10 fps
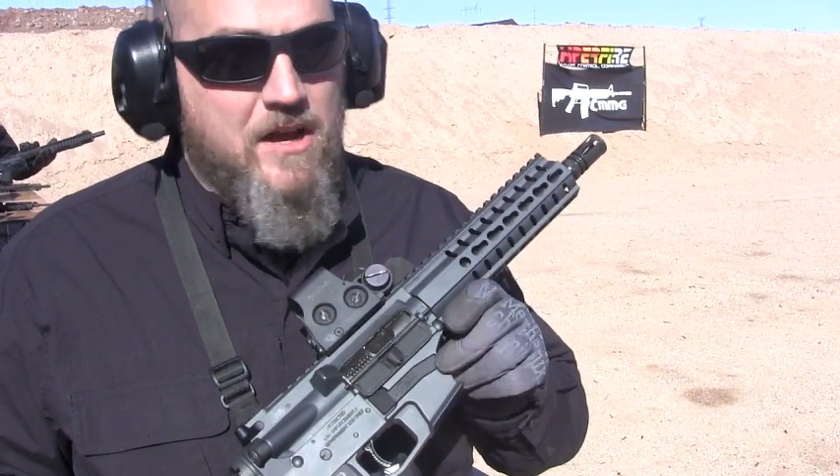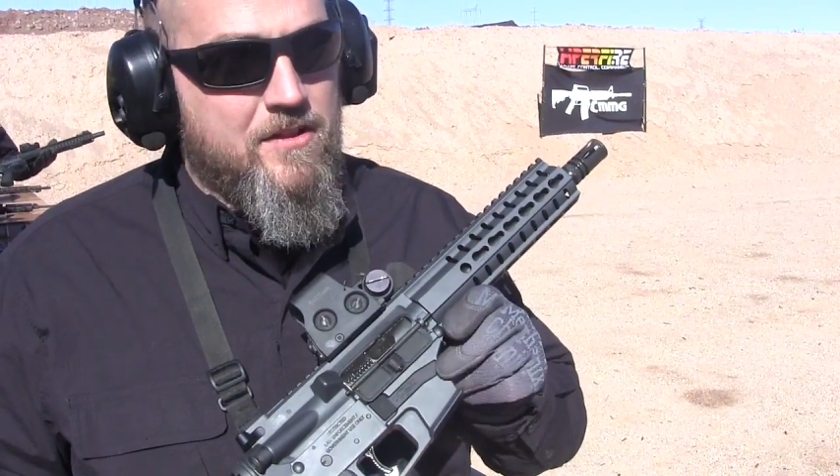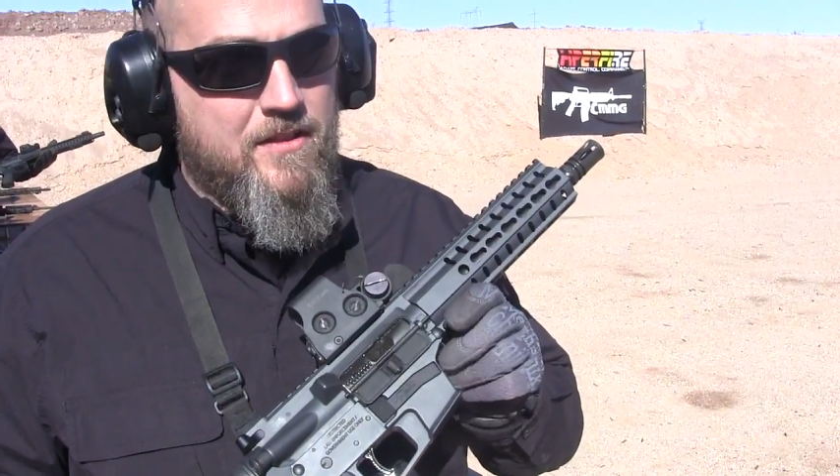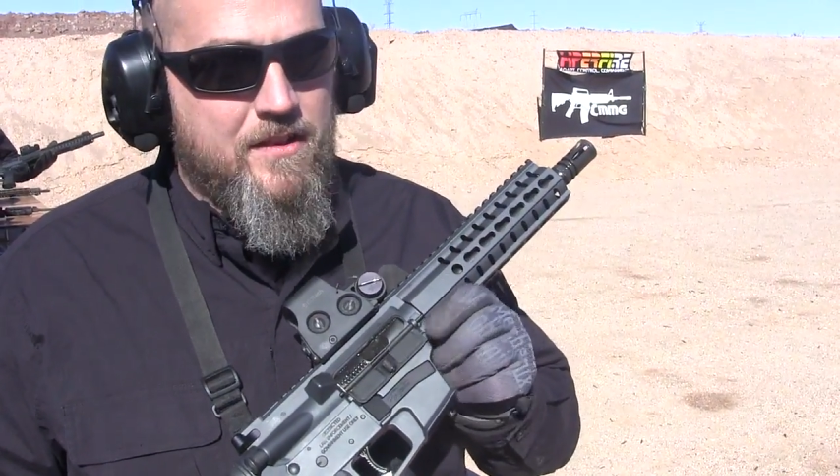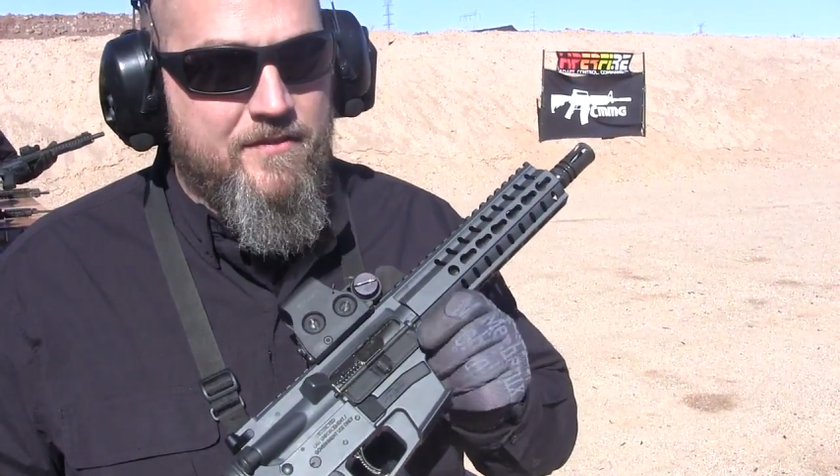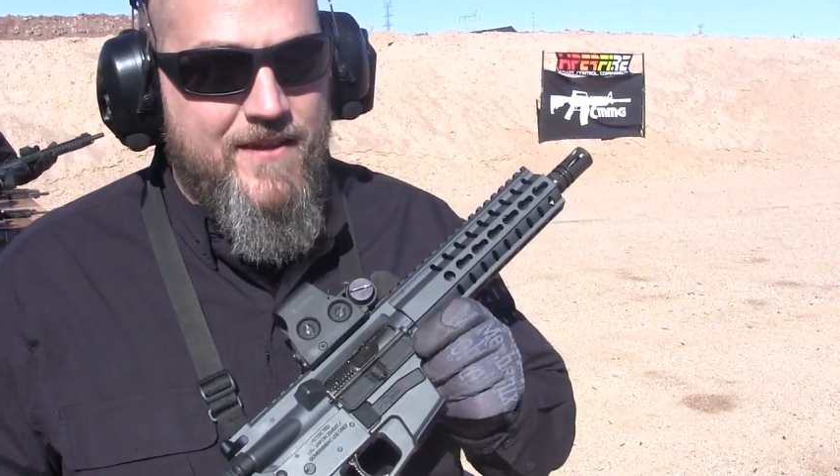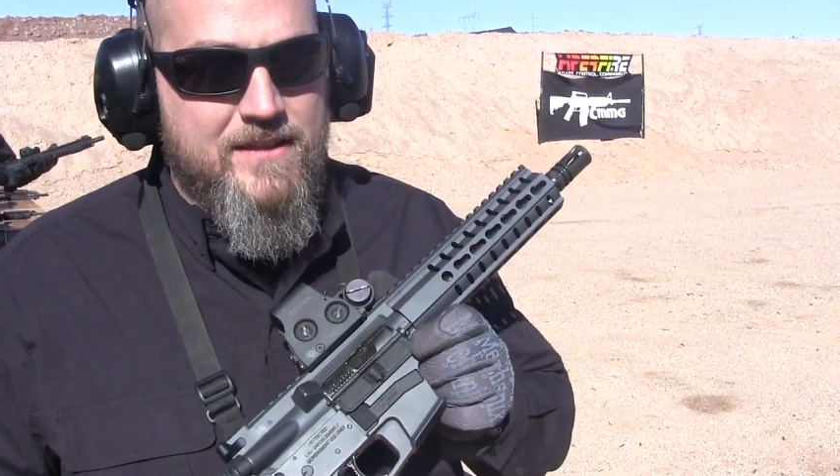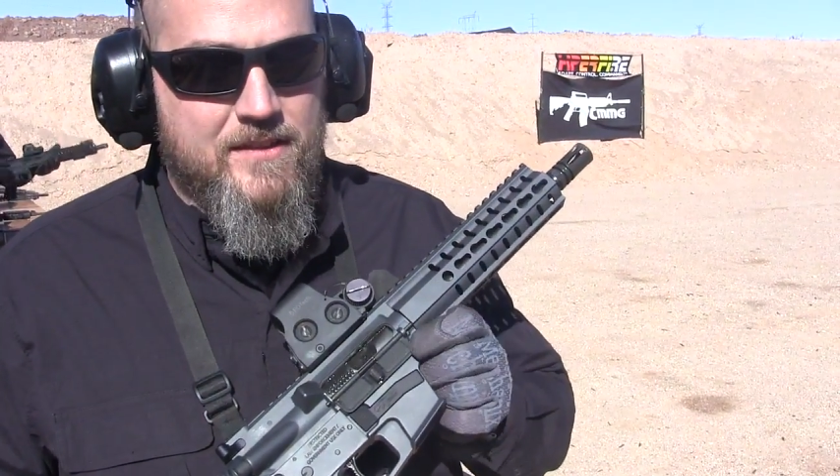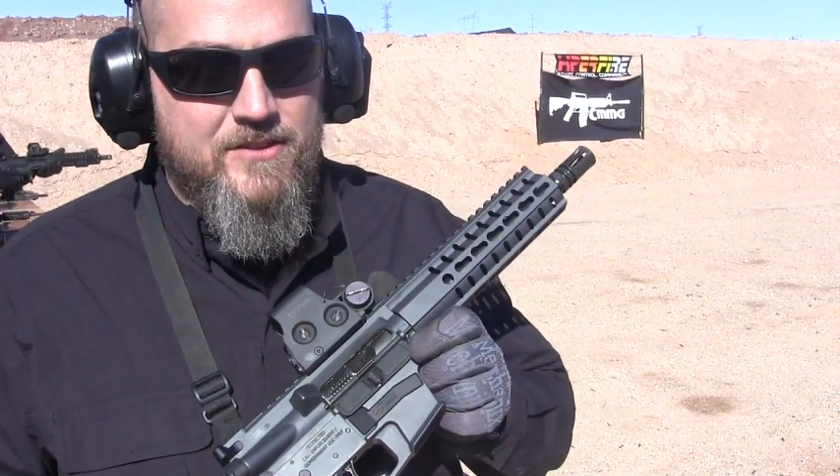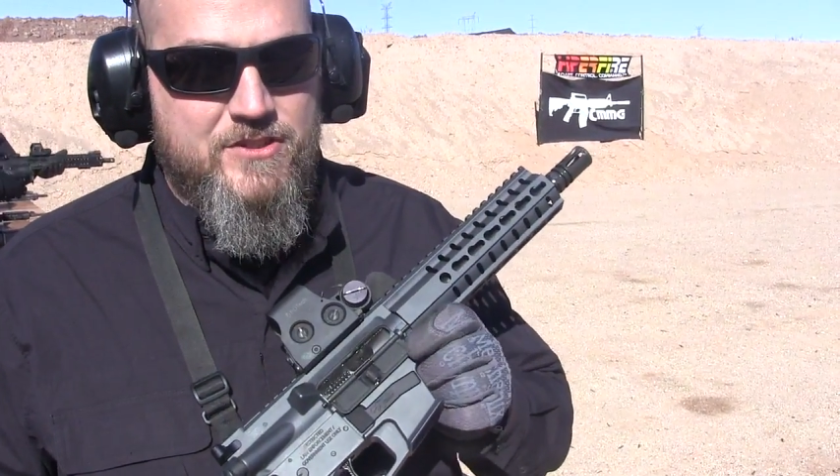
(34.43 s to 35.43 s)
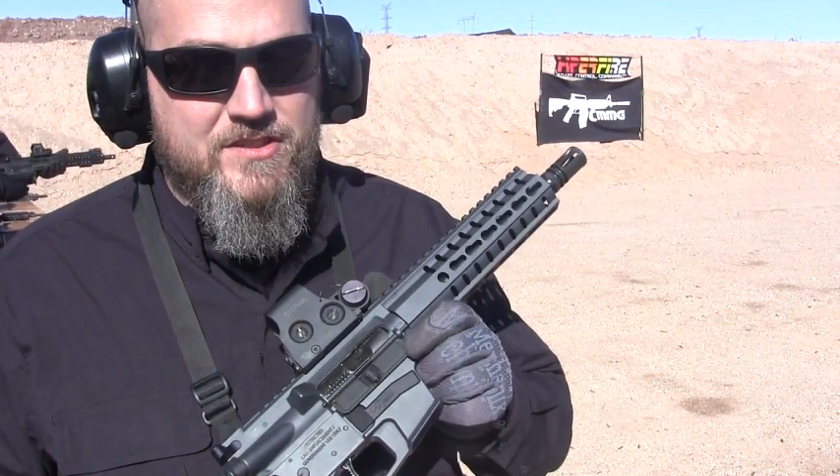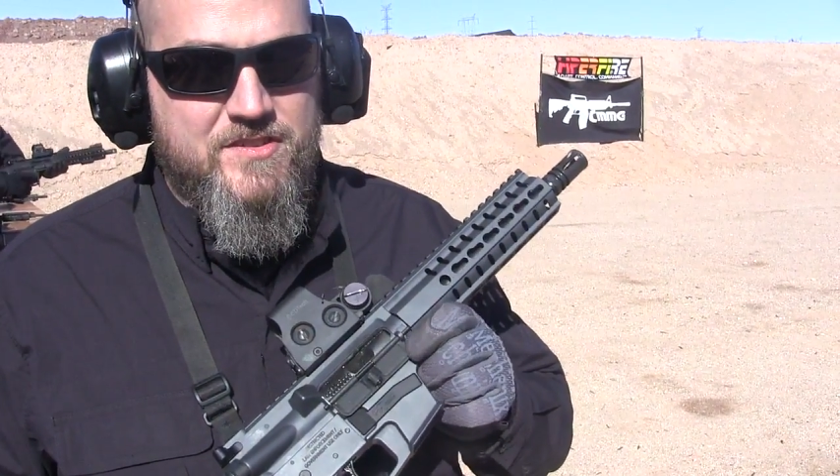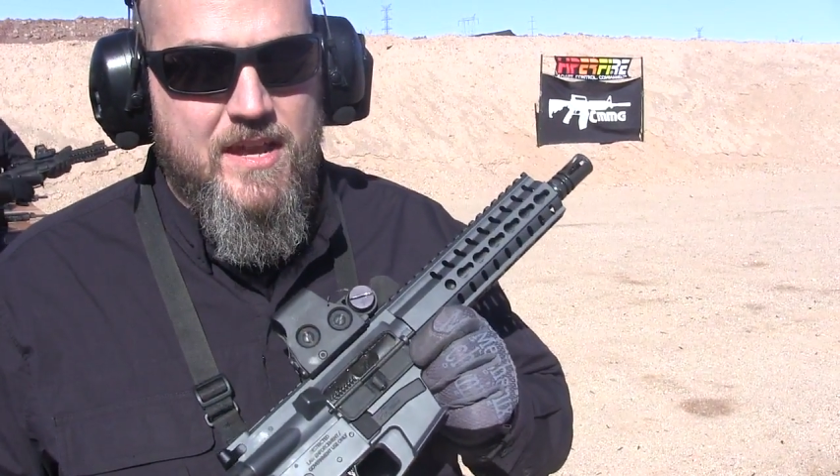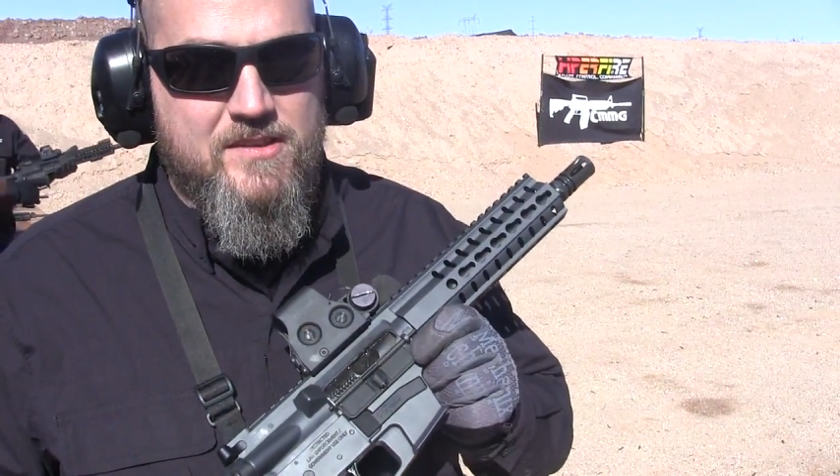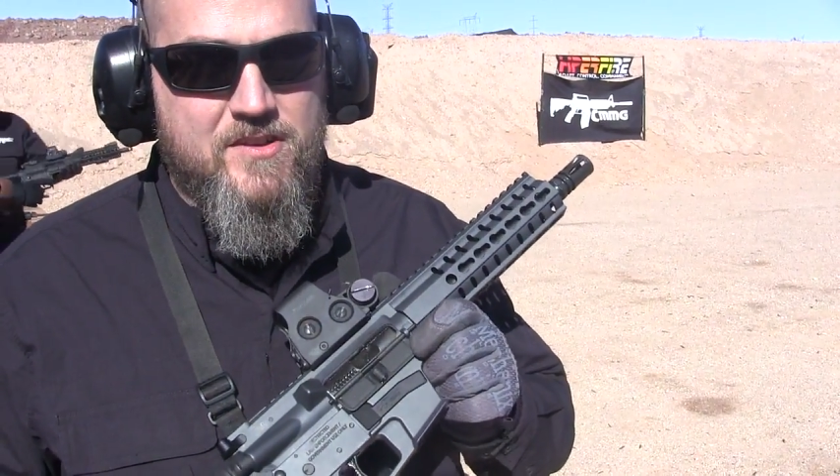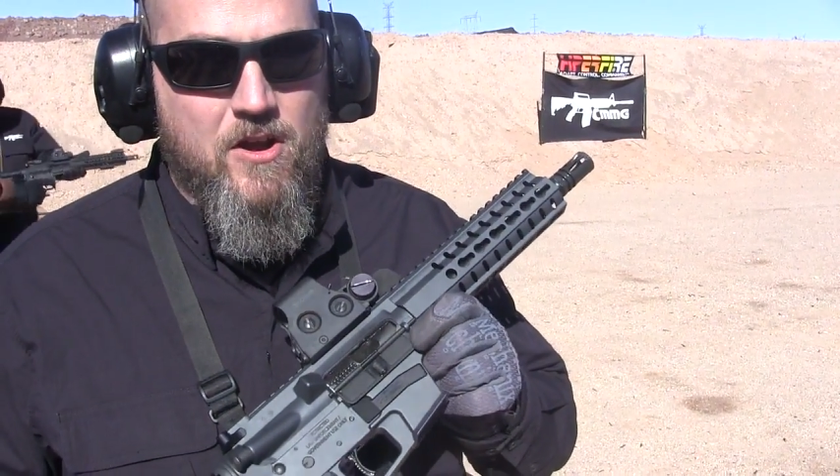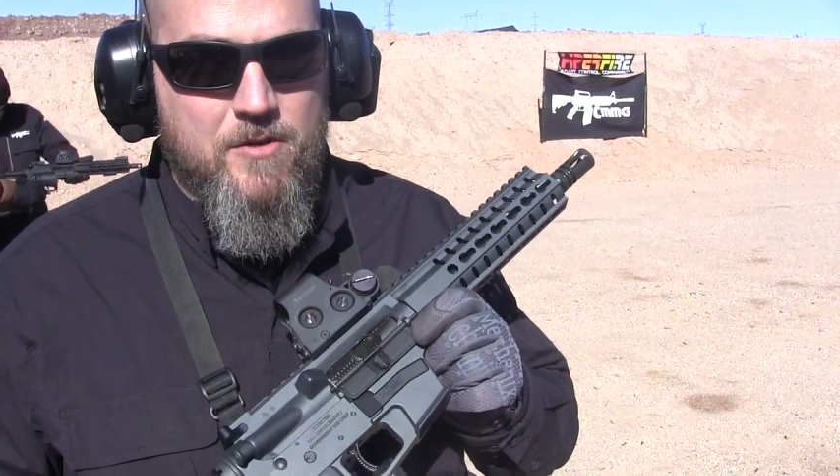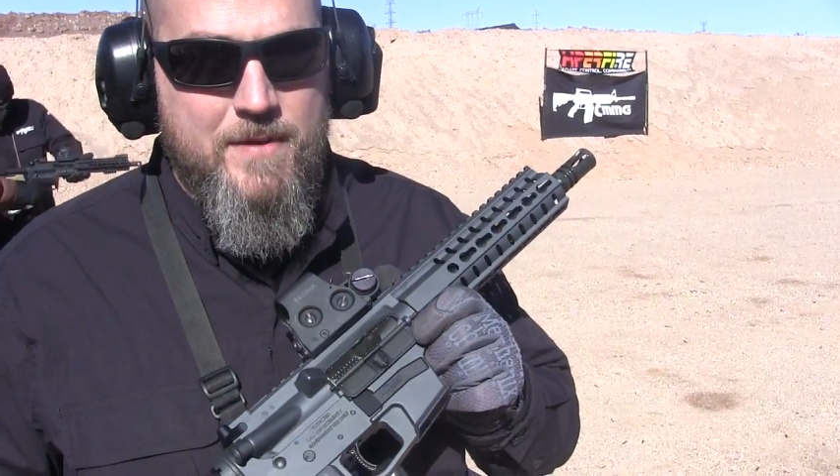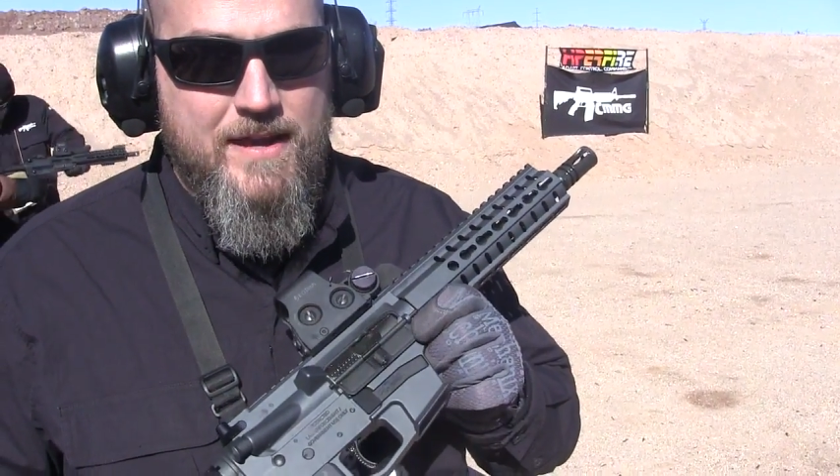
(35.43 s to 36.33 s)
other than the fact that it just takes Glock